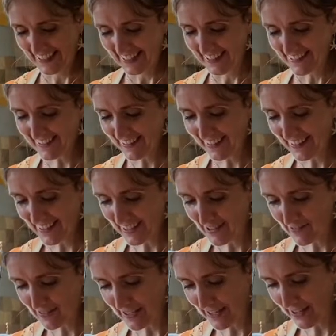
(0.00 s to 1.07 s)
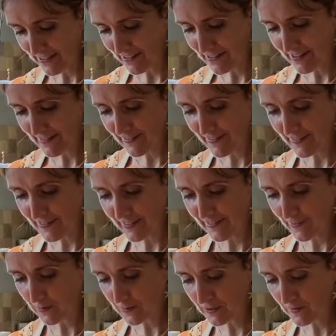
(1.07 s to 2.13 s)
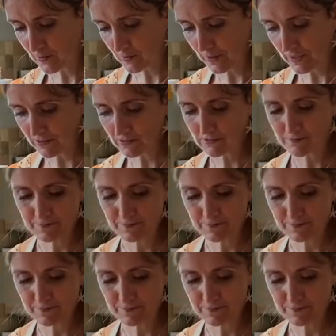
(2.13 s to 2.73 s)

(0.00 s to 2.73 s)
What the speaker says: So here we go. Let's do this one as well.